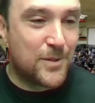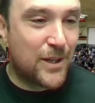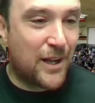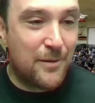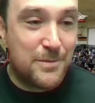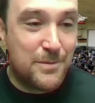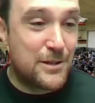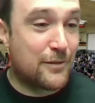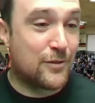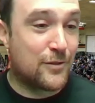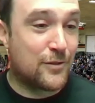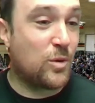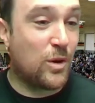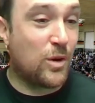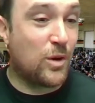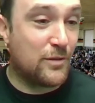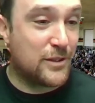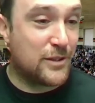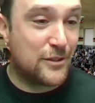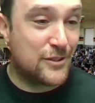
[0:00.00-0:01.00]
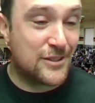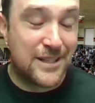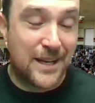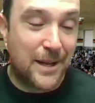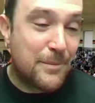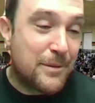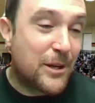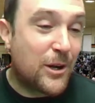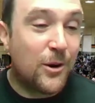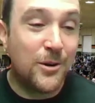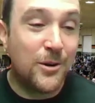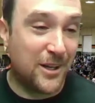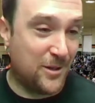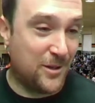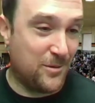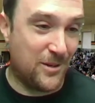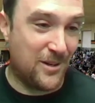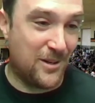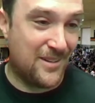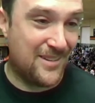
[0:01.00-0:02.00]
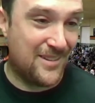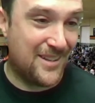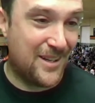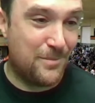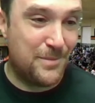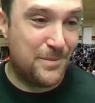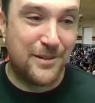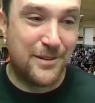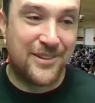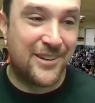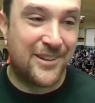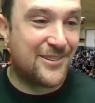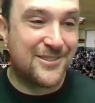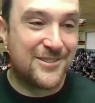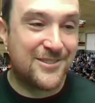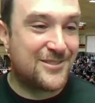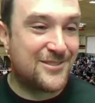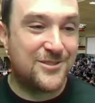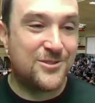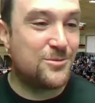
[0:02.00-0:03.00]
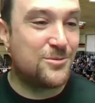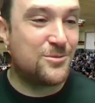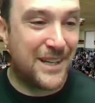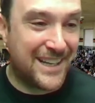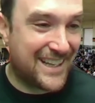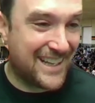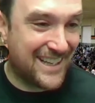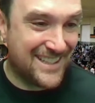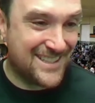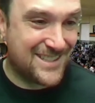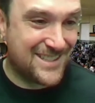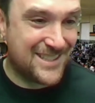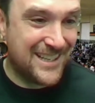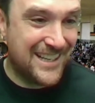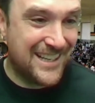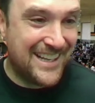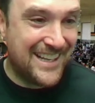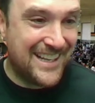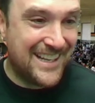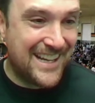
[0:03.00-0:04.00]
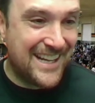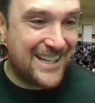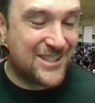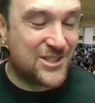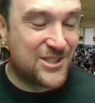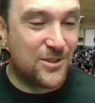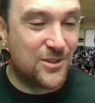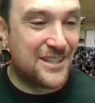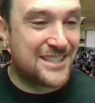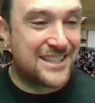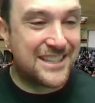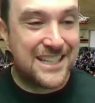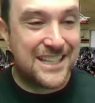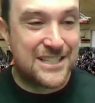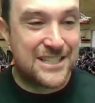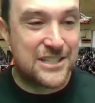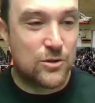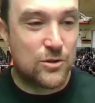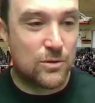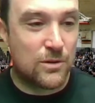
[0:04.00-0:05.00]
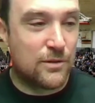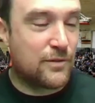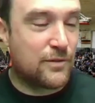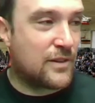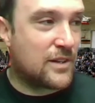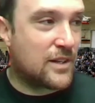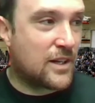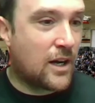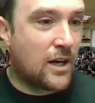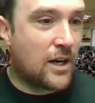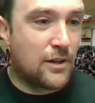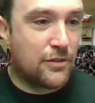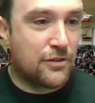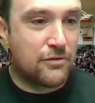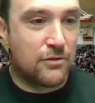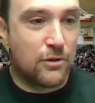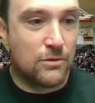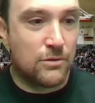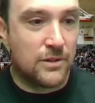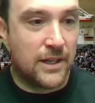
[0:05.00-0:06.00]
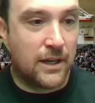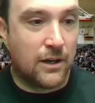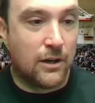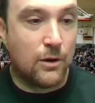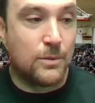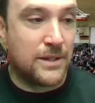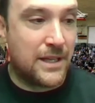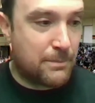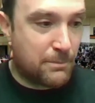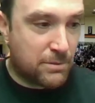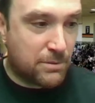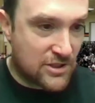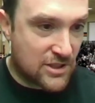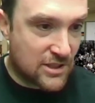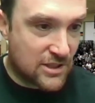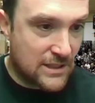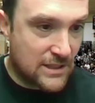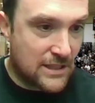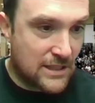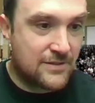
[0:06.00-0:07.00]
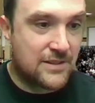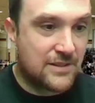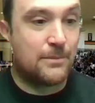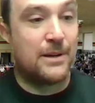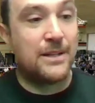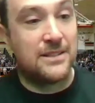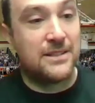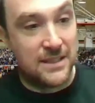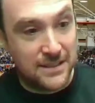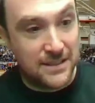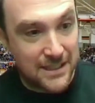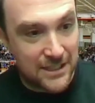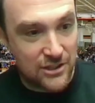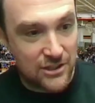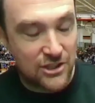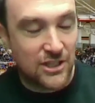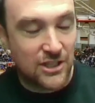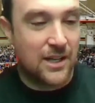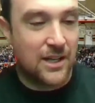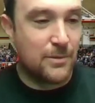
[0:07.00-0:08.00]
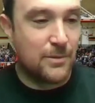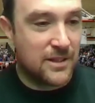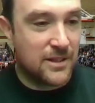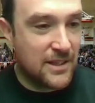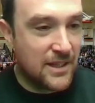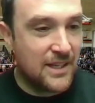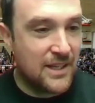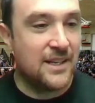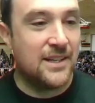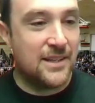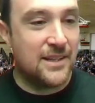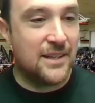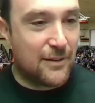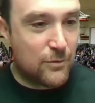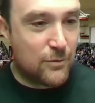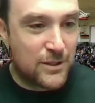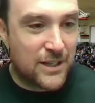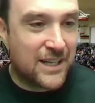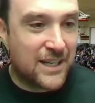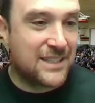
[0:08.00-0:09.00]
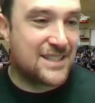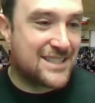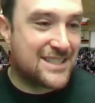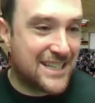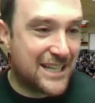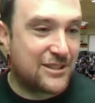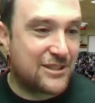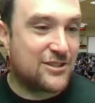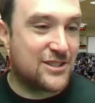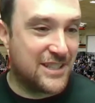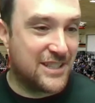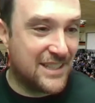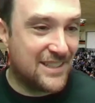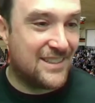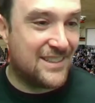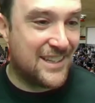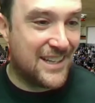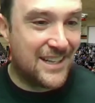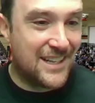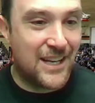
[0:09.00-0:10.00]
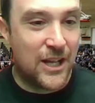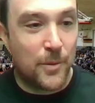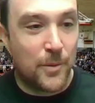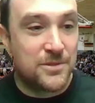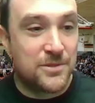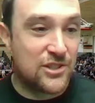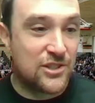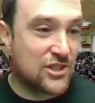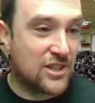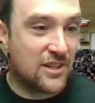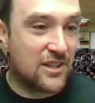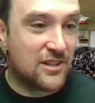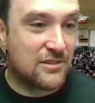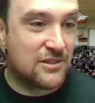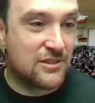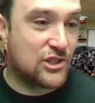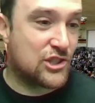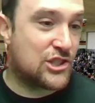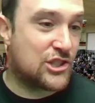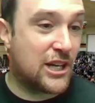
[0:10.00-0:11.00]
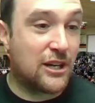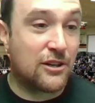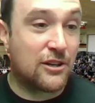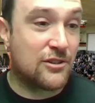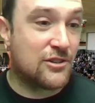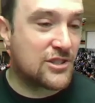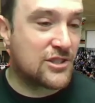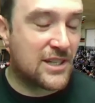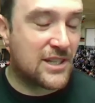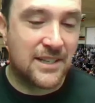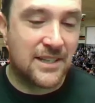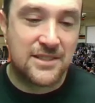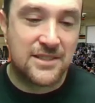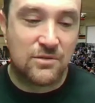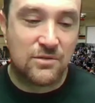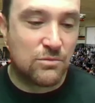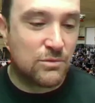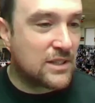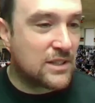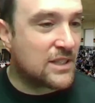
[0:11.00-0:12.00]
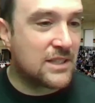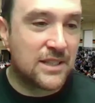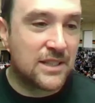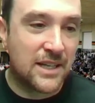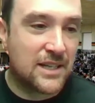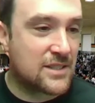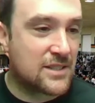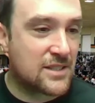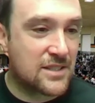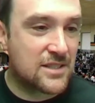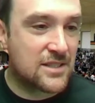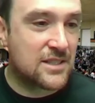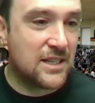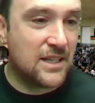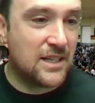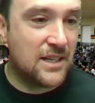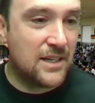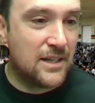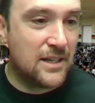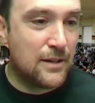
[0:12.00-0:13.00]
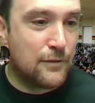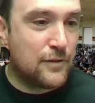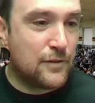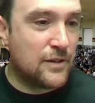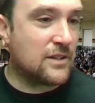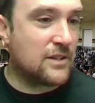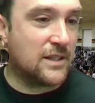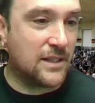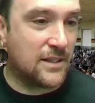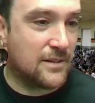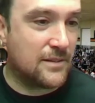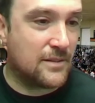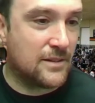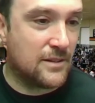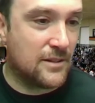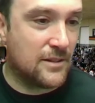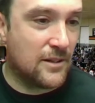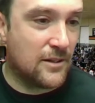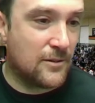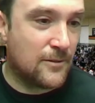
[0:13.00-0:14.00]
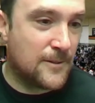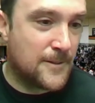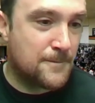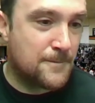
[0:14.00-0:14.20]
I've been here for 12 years. I'm not going anywhere. I'll be here for another two decades. And so there's less sort of cutthroat, like, oh, when that person leaves, I might take that job. And everyone kind of settles in and helps each other and shares. And it's a really nice feeling, you know?